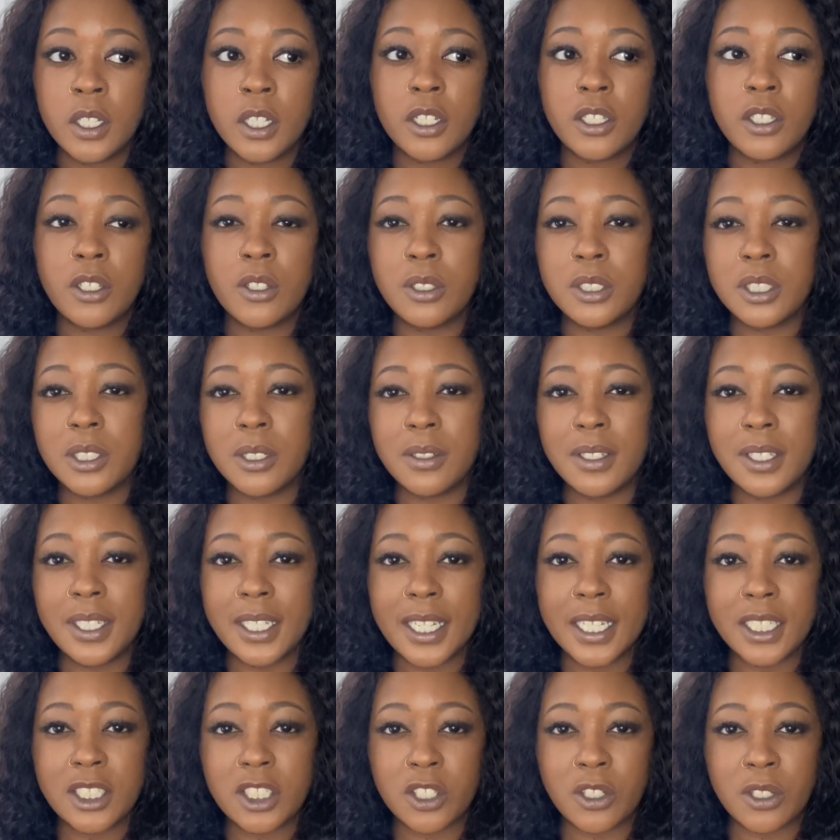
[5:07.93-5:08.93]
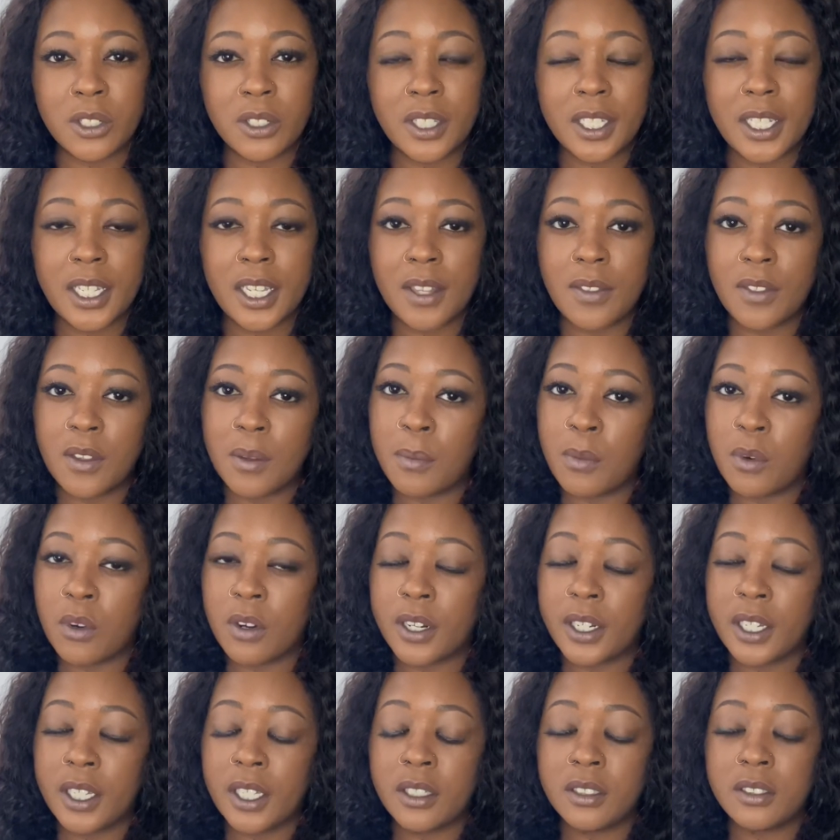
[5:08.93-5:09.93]
Usually it's early in the
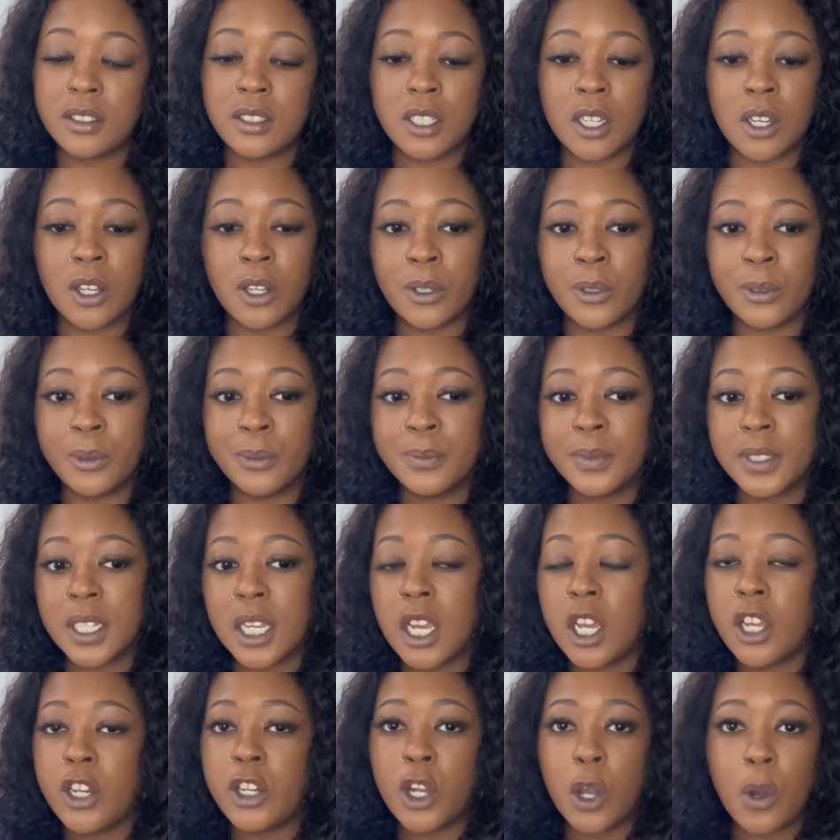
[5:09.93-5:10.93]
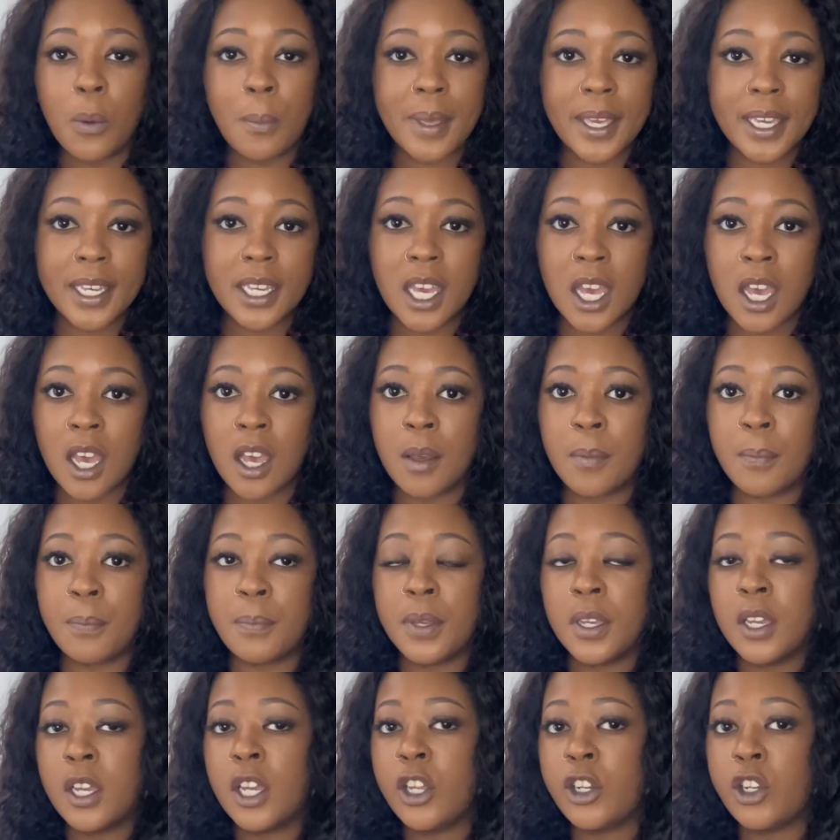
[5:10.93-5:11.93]
morning, so no makeup,
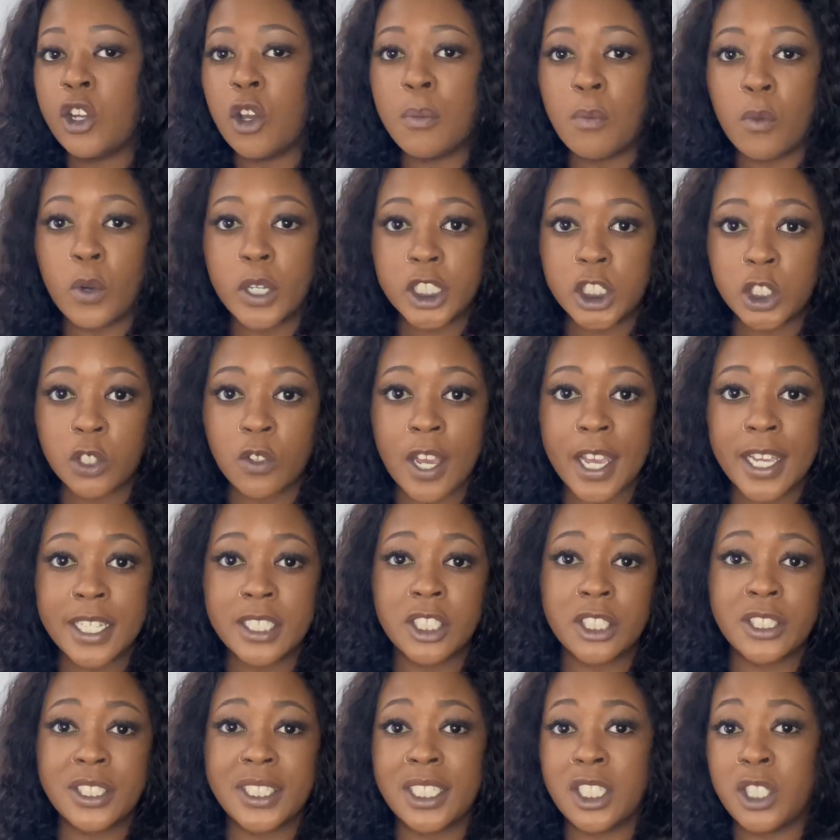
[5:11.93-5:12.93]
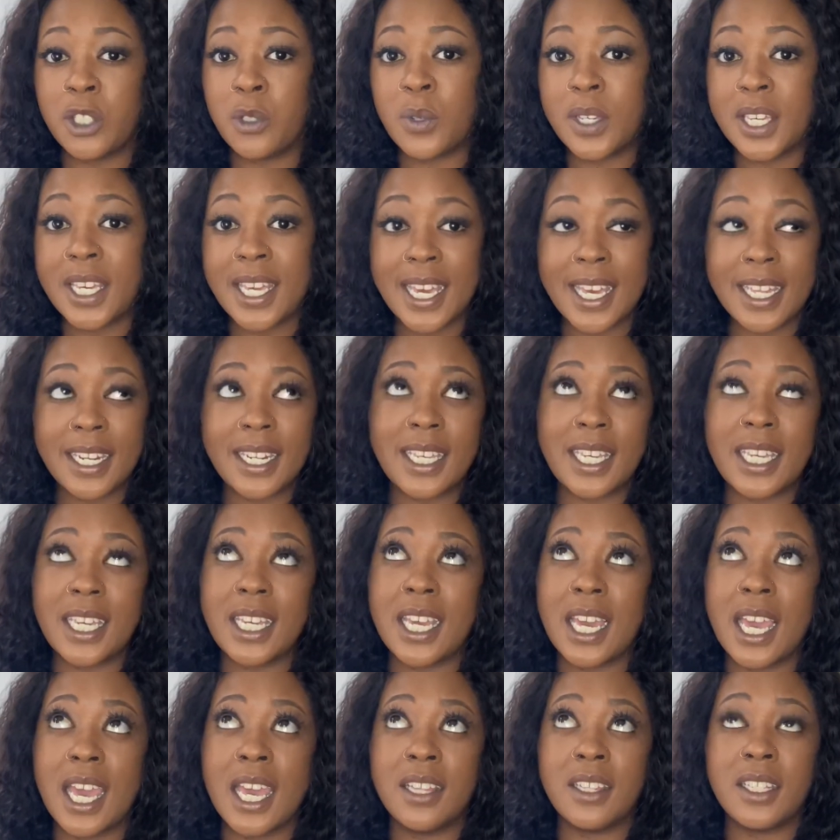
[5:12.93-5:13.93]
no moisturizers, and you can't eat
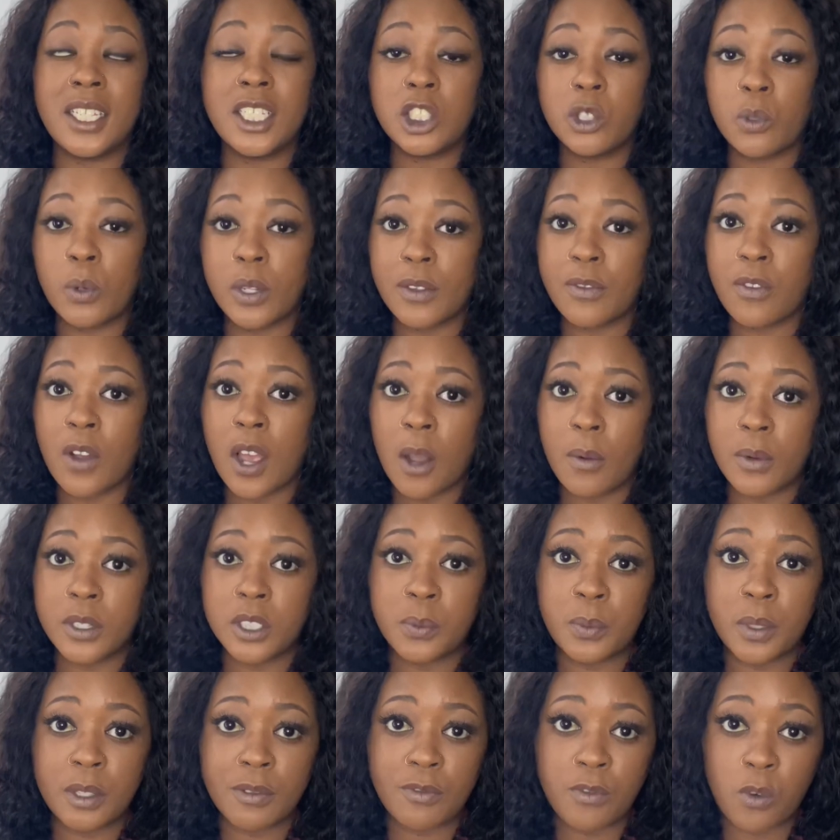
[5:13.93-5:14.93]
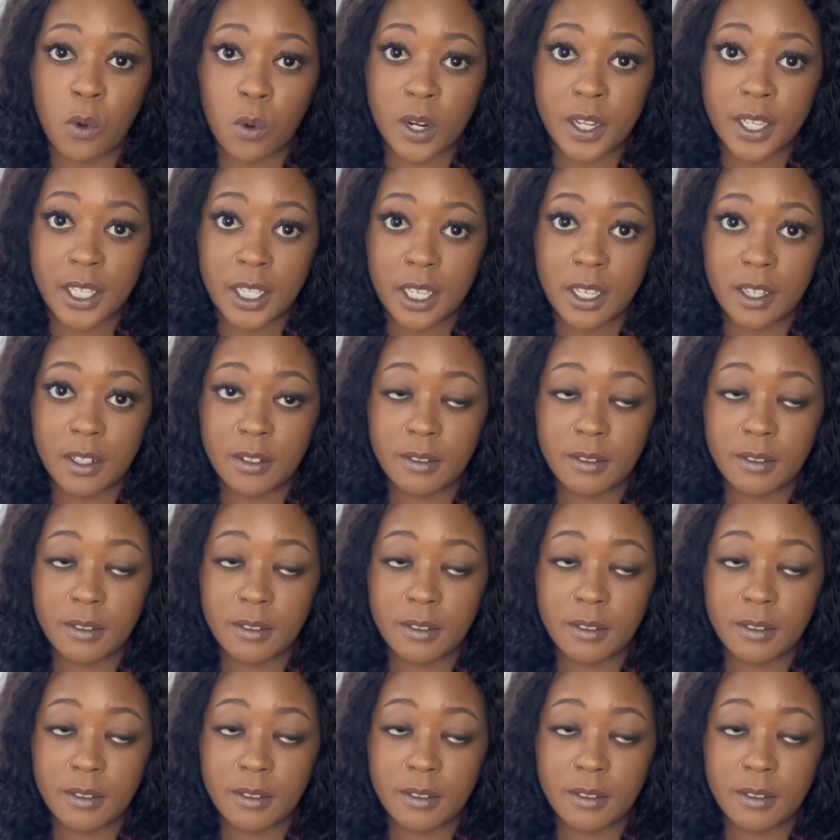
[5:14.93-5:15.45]
at least 24 hours beforehand.